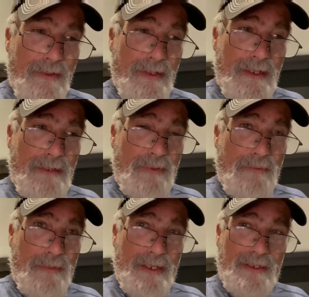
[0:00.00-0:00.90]
they put
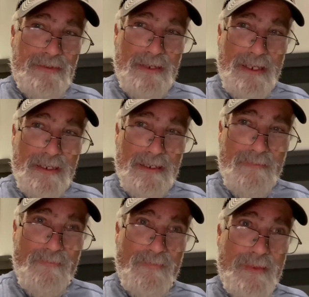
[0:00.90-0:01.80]
me in a truck.
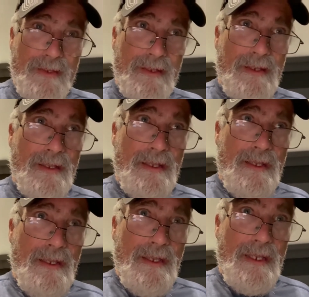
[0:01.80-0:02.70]

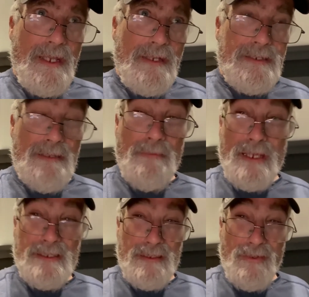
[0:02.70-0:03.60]
And some
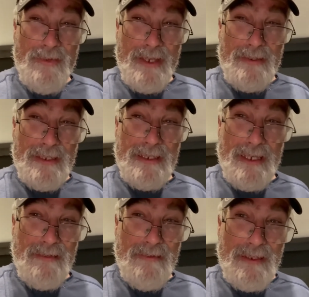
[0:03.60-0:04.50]
guys do that. They
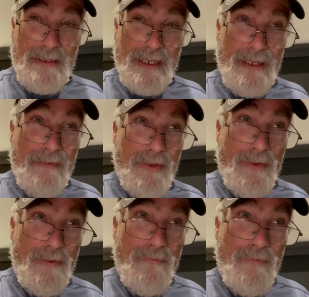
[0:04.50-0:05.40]
take they take out. They
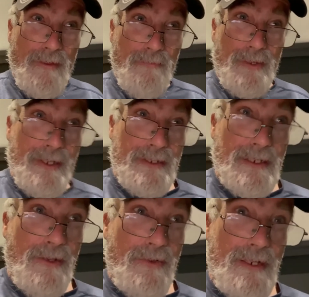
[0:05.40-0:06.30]
go to the Philippines. They
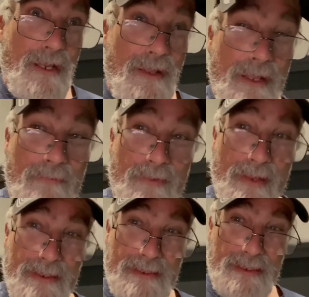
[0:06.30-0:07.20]
go to Thailand for
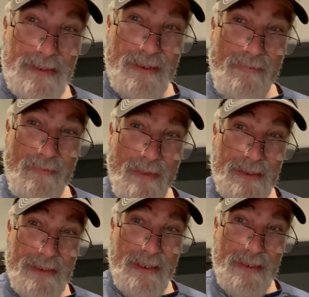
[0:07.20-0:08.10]
like six, seven
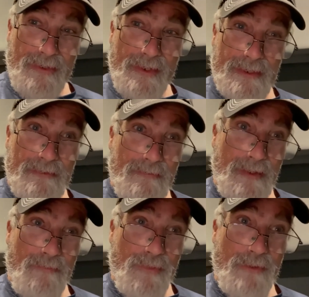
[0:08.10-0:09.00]
months, and they do this
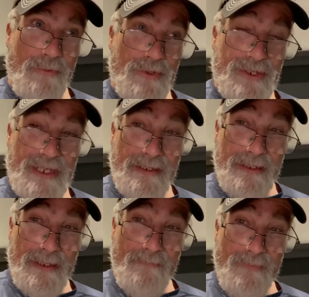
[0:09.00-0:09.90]
pretty
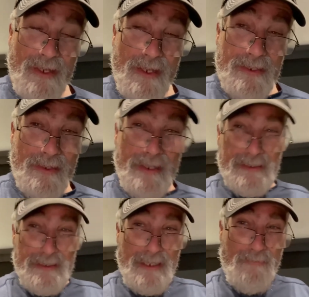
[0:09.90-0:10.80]
routinely. So
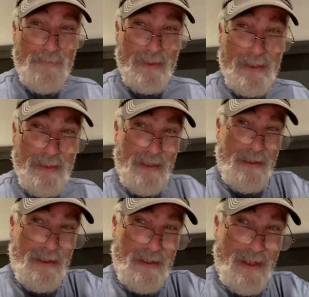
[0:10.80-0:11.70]
that's definitely
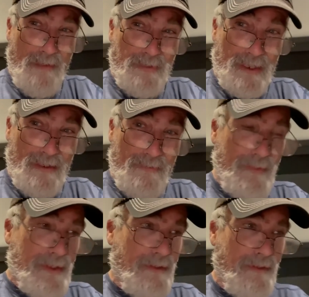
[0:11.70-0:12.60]
an
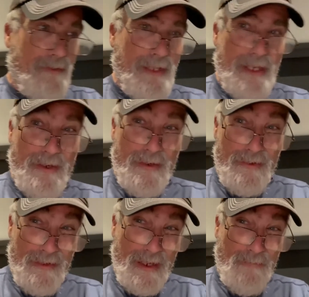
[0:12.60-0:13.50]
option there.
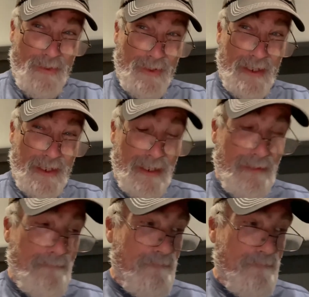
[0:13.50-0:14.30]
I'm looking at.